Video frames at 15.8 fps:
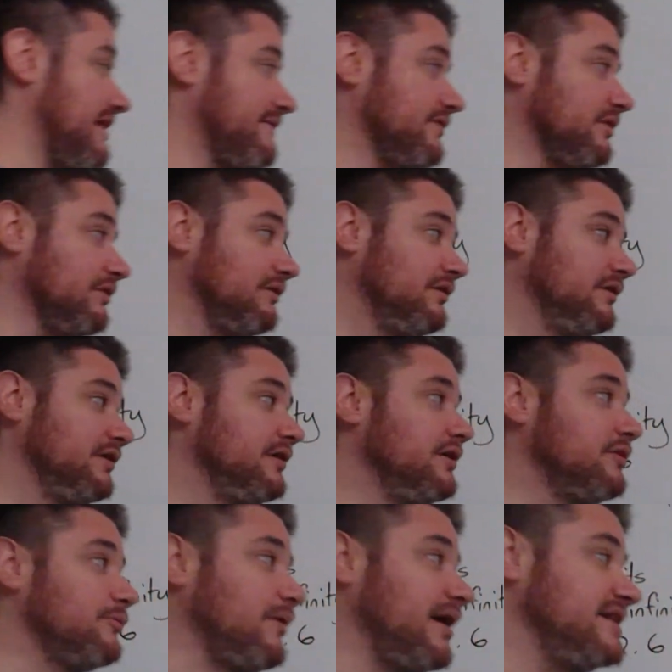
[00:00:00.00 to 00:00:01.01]
level.
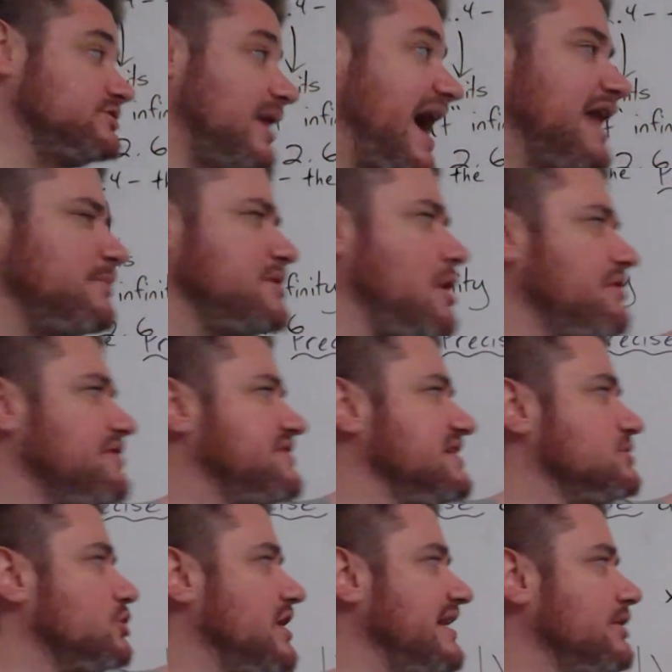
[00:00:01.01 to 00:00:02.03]
Right, so how do we know that these
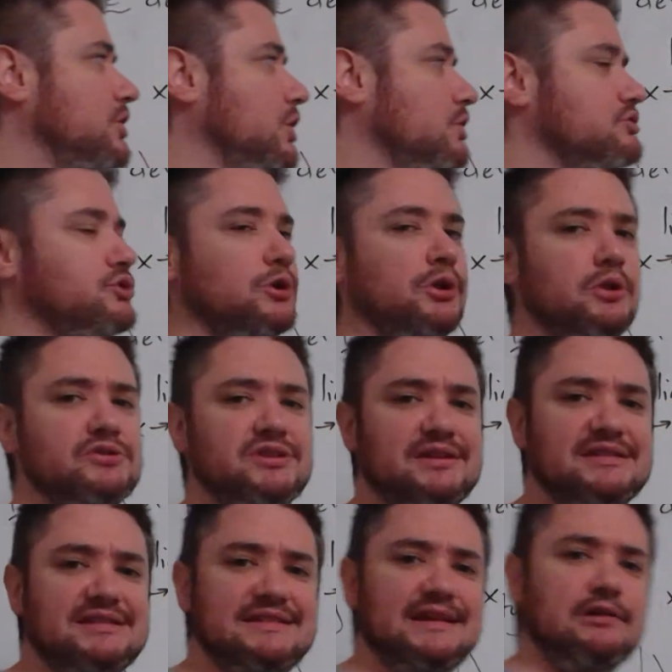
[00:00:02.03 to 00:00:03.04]
are getting closer and closer to
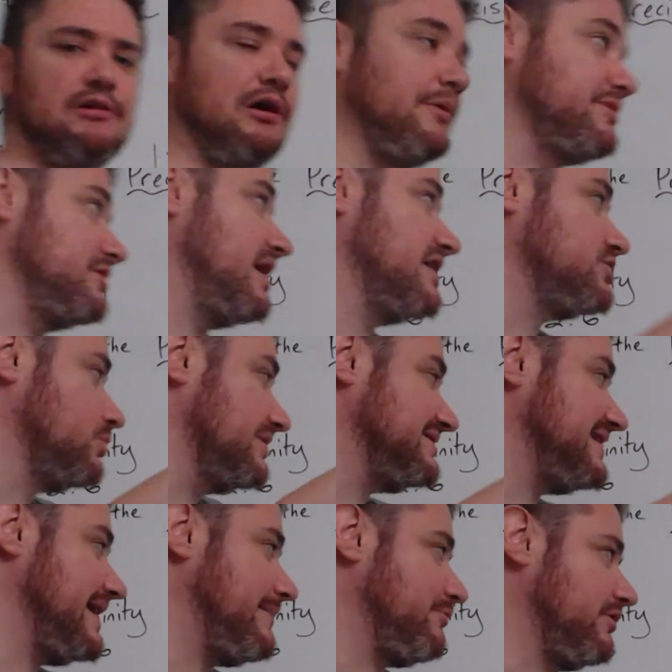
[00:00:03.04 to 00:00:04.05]
0, and they're not sort of
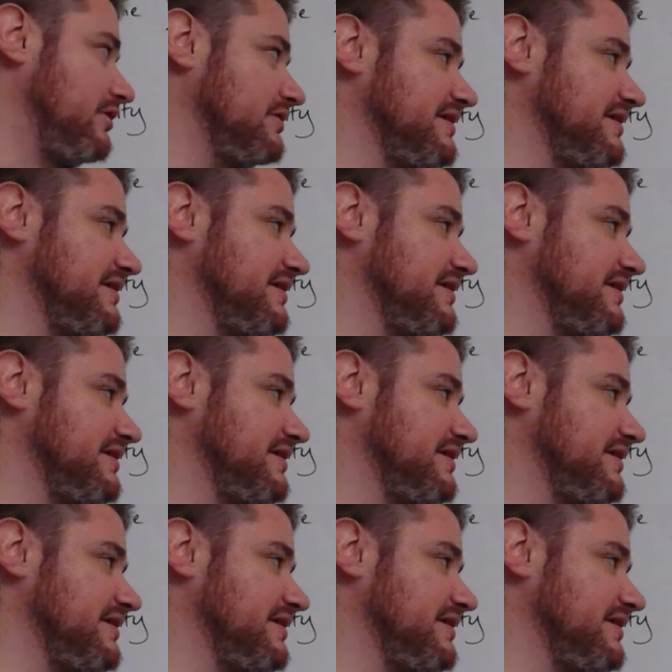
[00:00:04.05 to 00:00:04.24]
tapering?